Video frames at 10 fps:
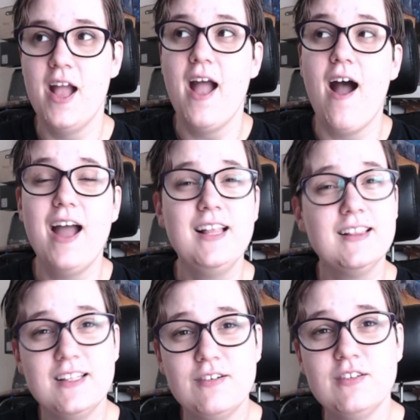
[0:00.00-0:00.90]
I
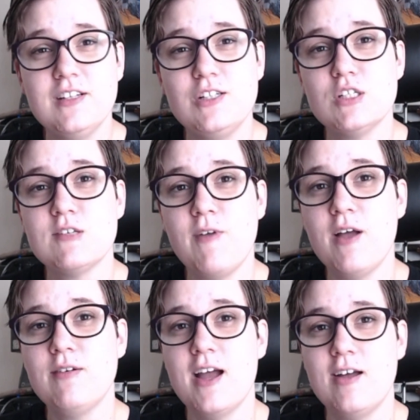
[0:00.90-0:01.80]
literally just
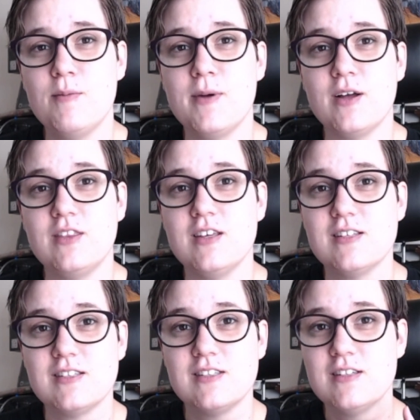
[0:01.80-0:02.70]
found out about
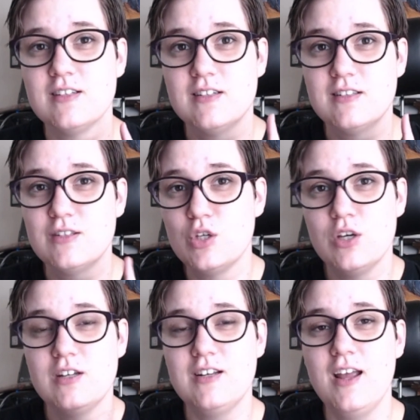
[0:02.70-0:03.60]
this
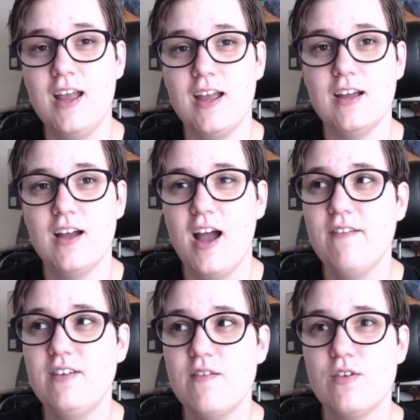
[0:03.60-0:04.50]
today. I've
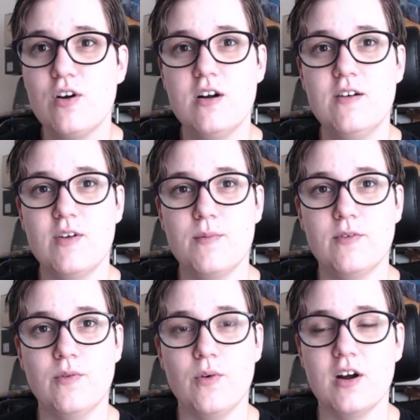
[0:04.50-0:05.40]
never heard of it
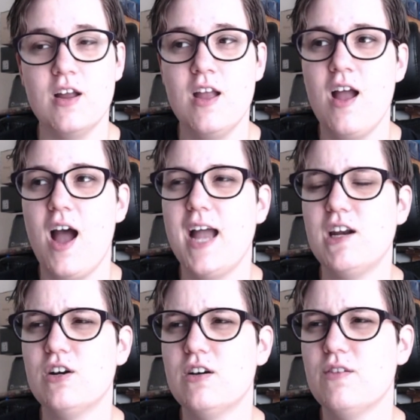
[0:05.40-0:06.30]
before. I had
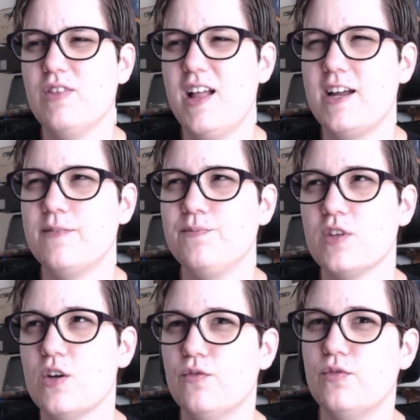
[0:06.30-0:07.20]
heard of
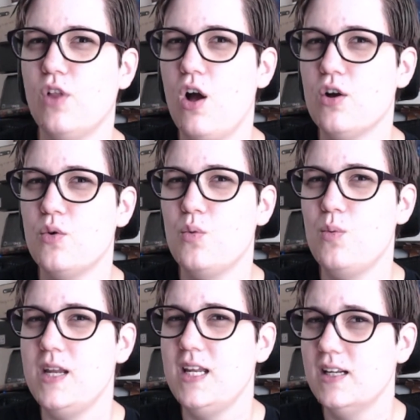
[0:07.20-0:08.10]

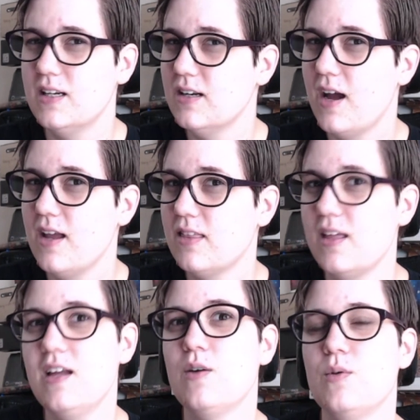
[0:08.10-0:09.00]
Vlogoween, I
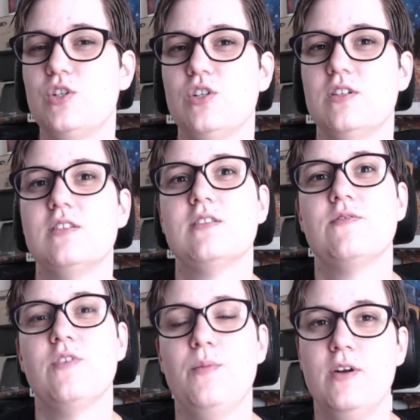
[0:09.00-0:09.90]
think, which is
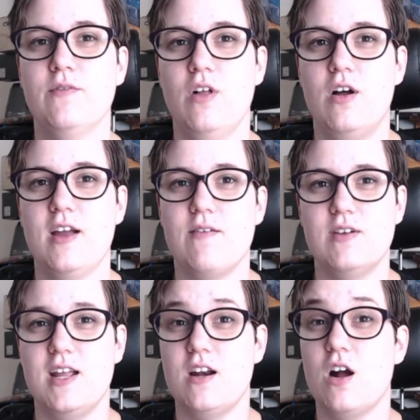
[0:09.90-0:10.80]
filming a vlog every
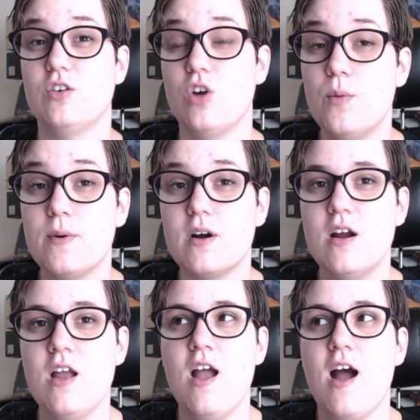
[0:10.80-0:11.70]
day in October.
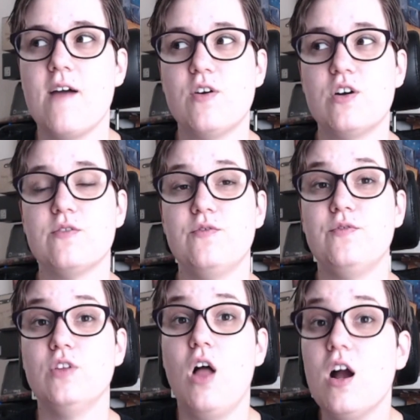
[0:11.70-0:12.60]
I've heard of
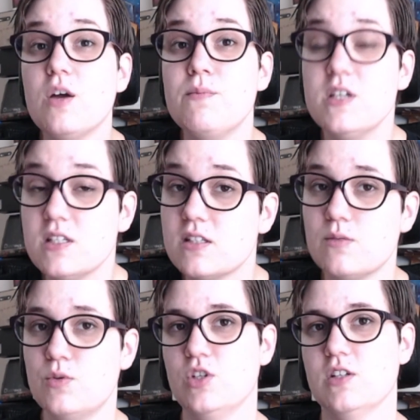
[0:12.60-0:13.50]
Vlogmas,
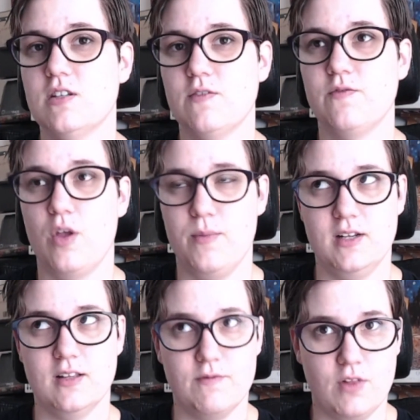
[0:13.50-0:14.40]
which is filming
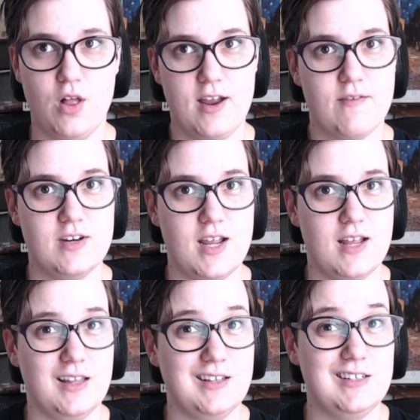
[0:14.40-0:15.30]
a vlog every day
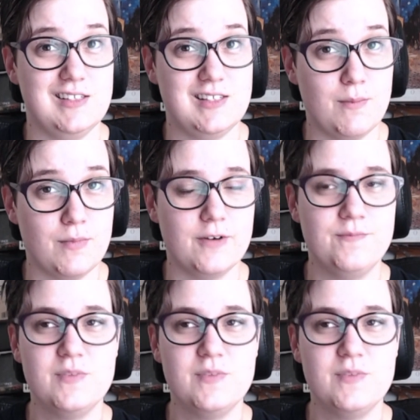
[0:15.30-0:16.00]
in December.